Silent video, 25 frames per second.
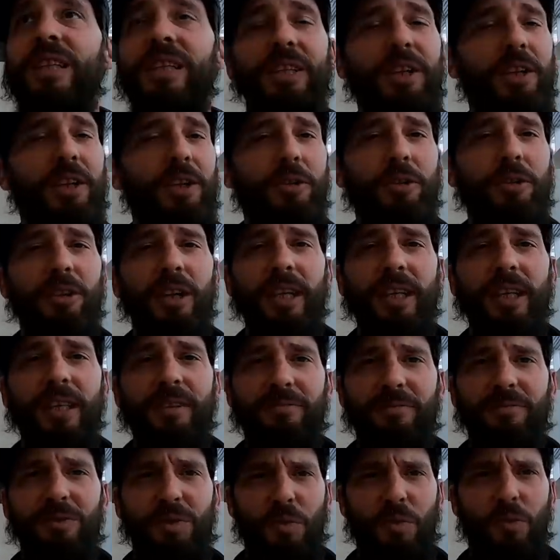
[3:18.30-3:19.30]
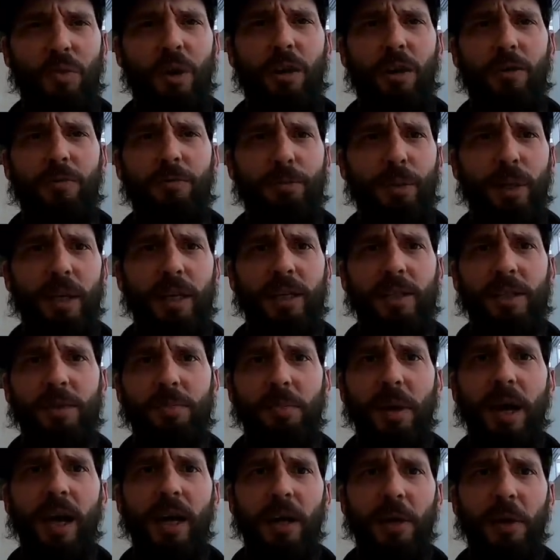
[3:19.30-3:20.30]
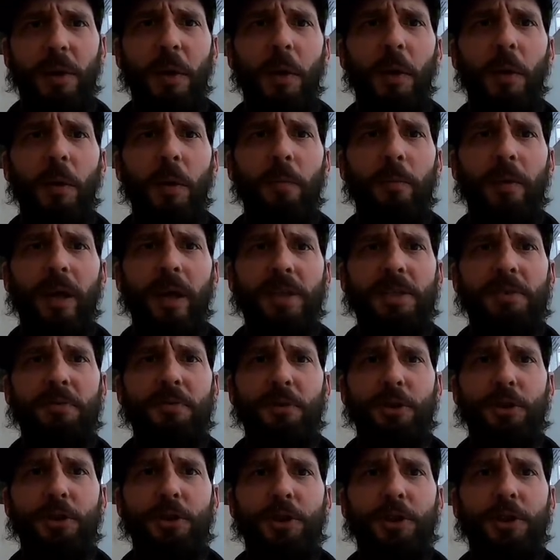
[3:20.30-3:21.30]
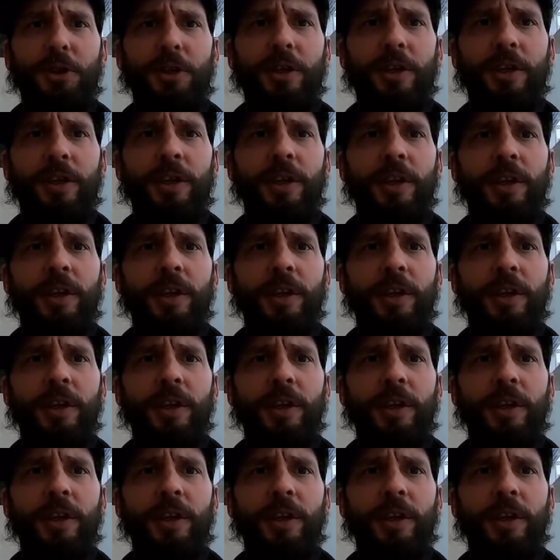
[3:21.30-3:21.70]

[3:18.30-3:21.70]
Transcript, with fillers: you know, like 12 bucks back home, that's for sure.